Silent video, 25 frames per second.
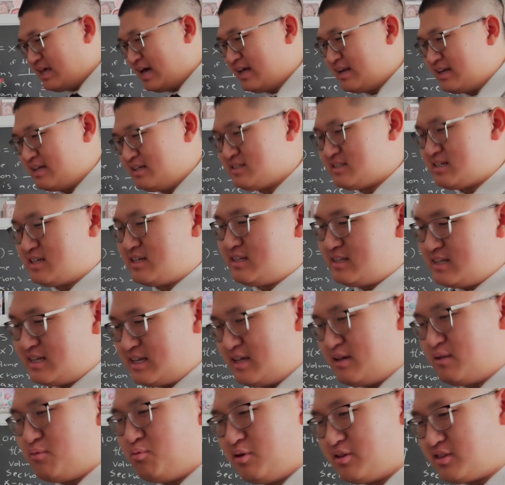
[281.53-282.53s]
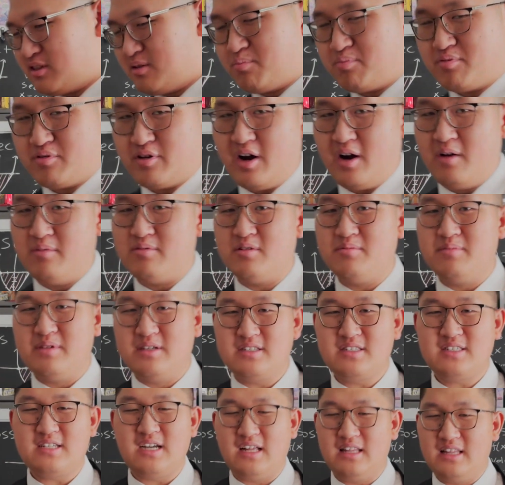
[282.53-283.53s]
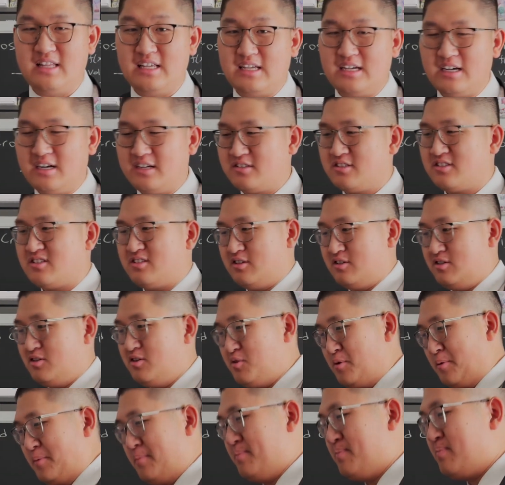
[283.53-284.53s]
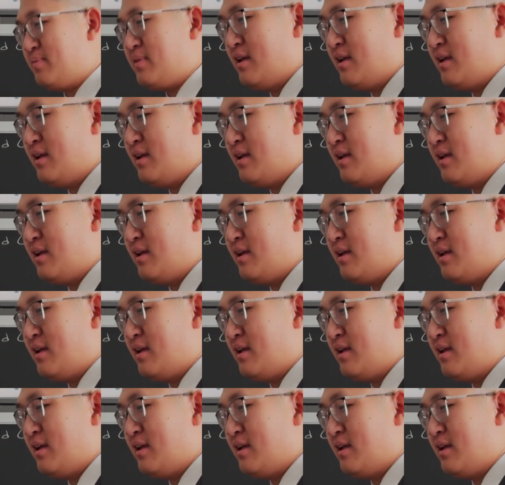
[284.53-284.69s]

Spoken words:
that is indeed what the problem is telling us to do.